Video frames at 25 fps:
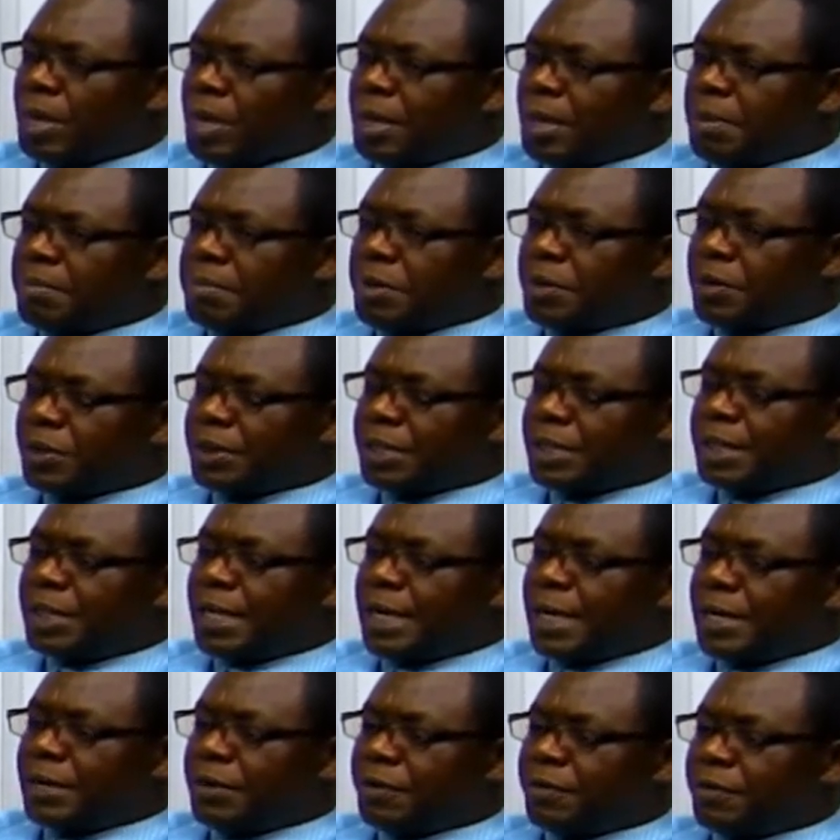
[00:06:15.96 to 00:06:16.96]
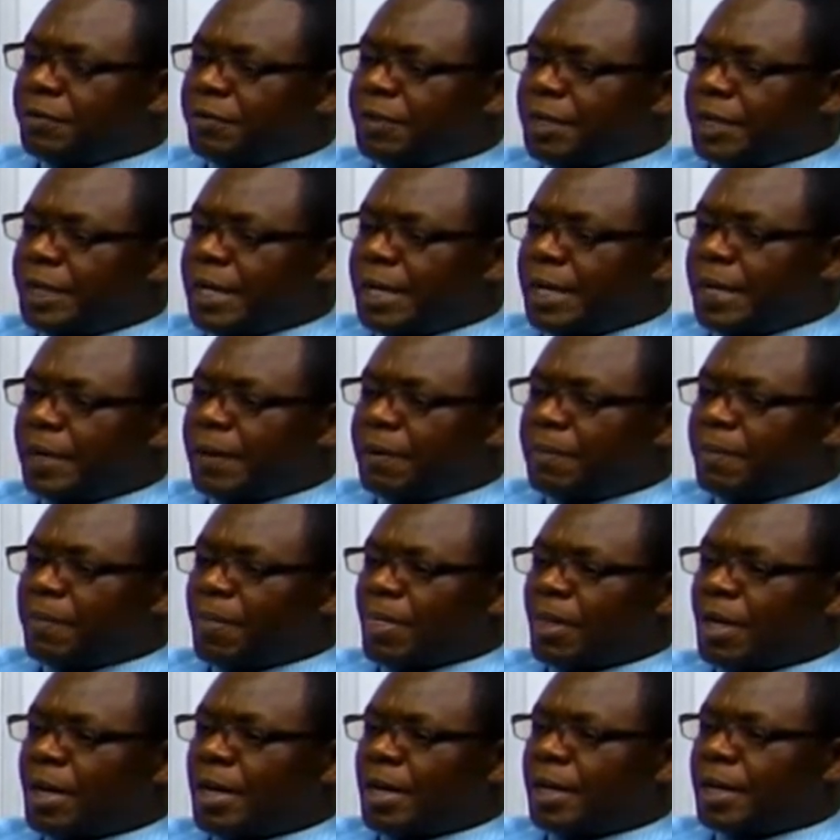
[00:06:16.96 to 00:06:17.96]
Because at the end of the
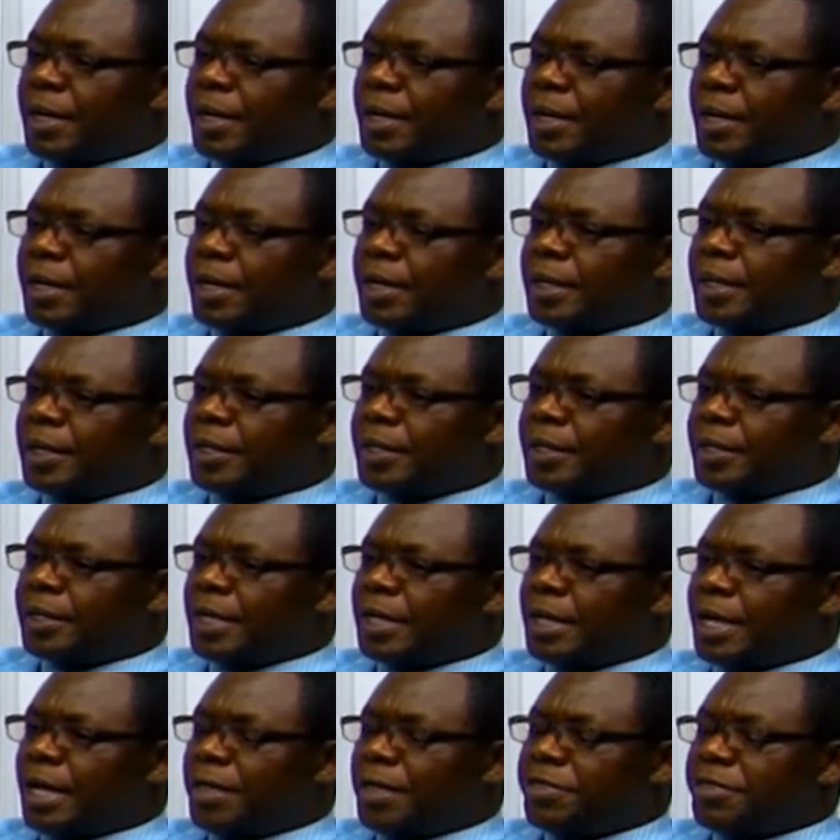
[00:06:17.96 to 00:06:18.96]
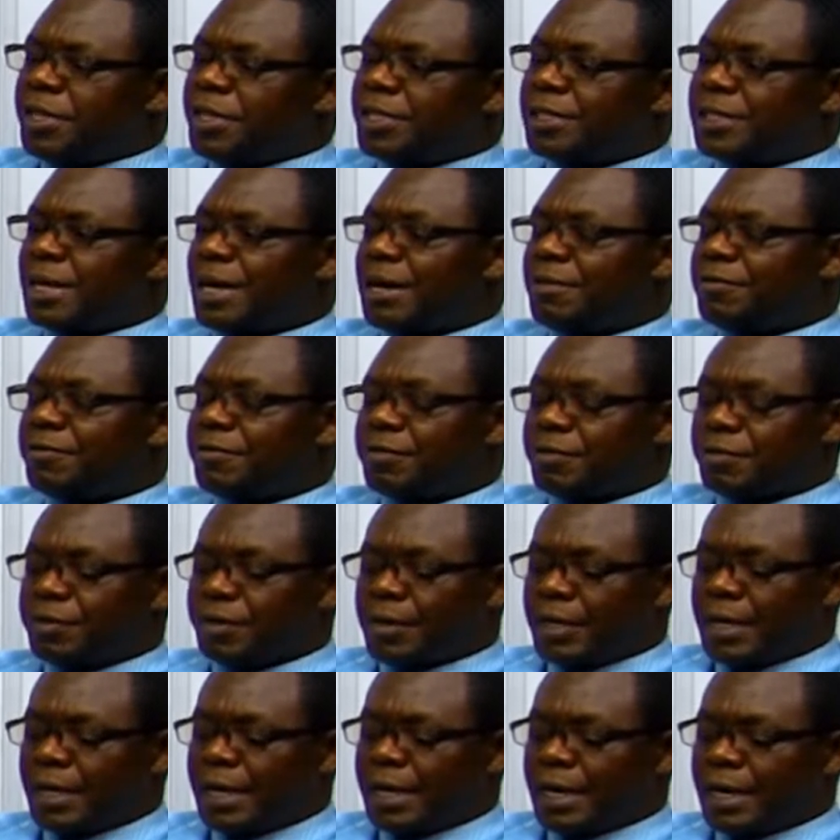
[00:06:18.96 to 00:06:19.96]
day, ethics
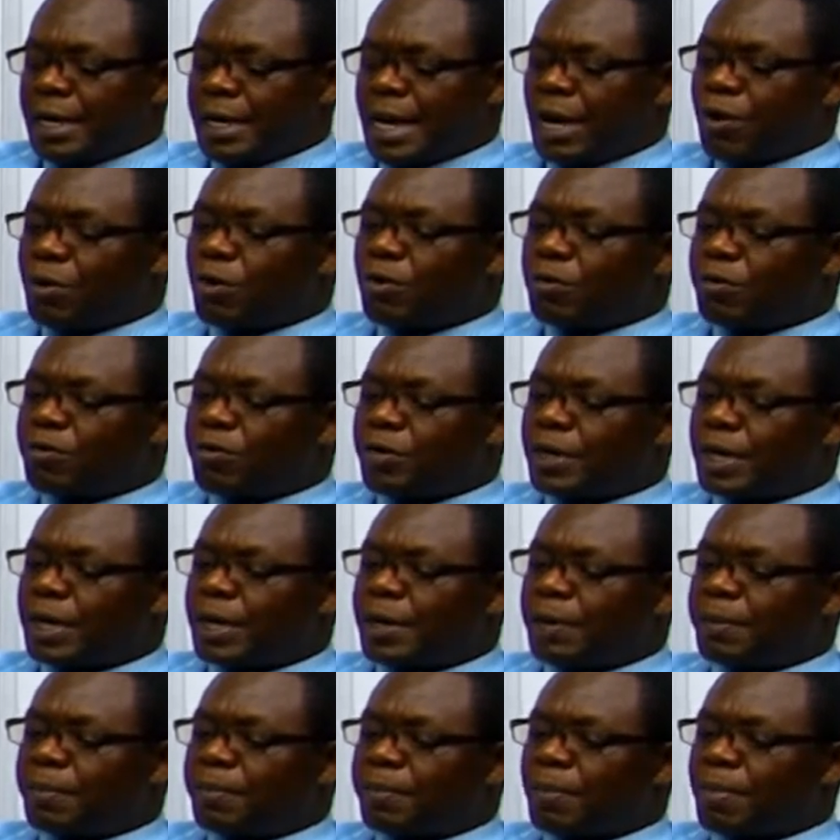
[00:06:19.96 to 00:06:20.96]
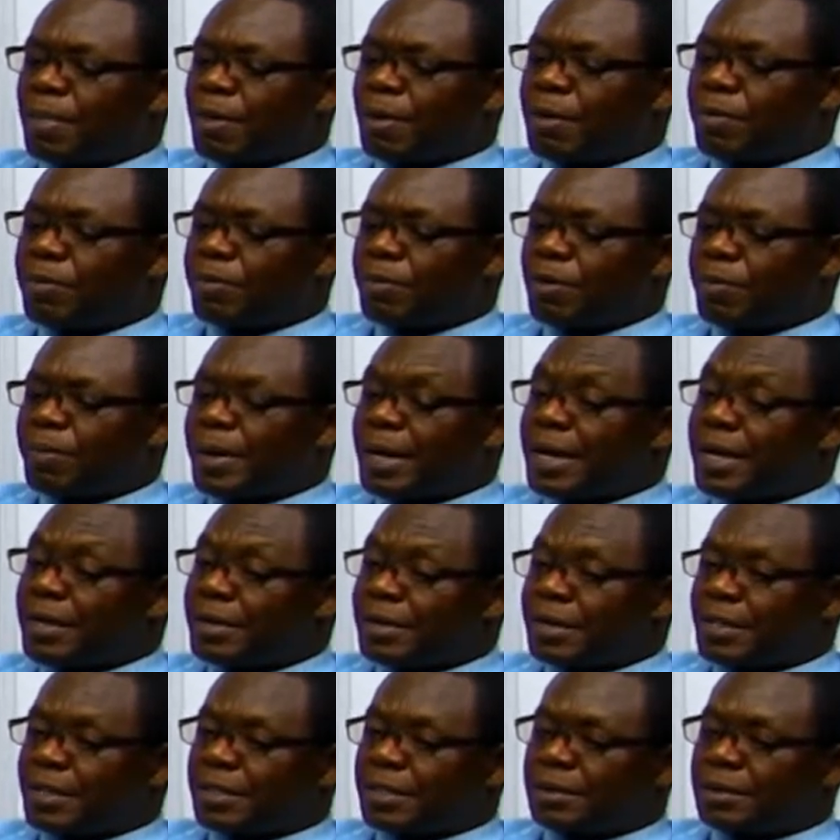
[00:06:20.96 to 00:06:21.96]
have lack of proper
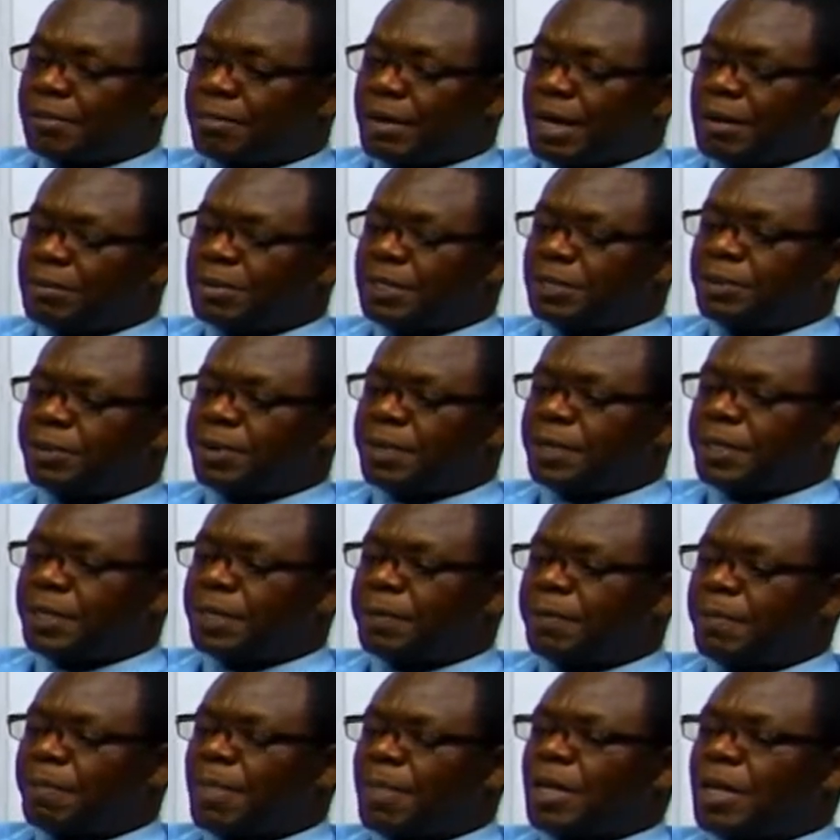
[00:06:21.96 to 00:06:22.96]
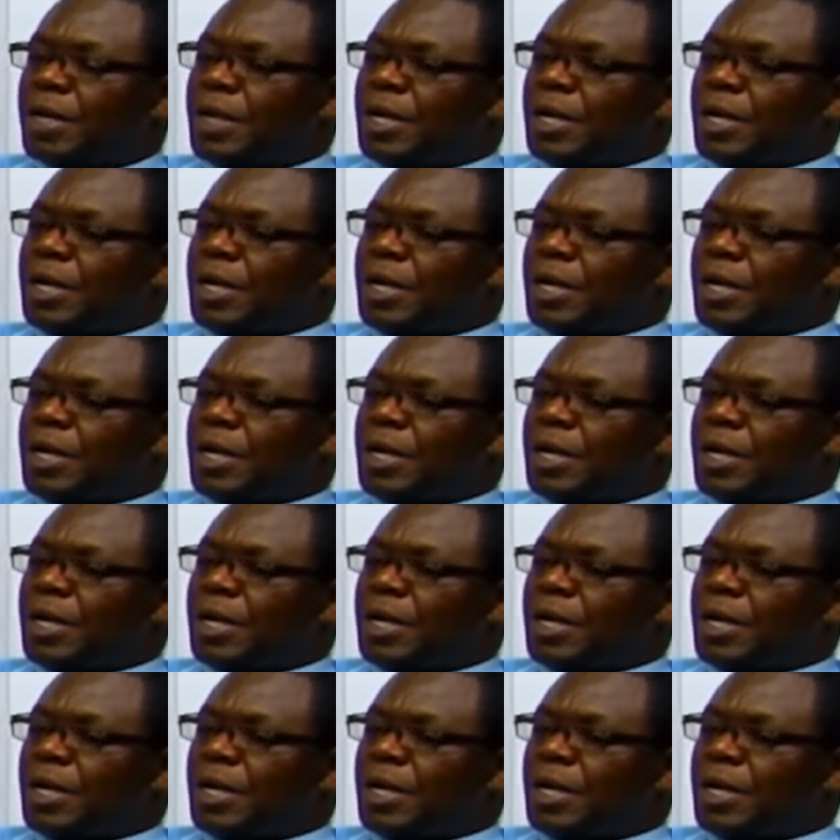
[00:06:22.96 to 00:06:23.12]
ethics in public speaking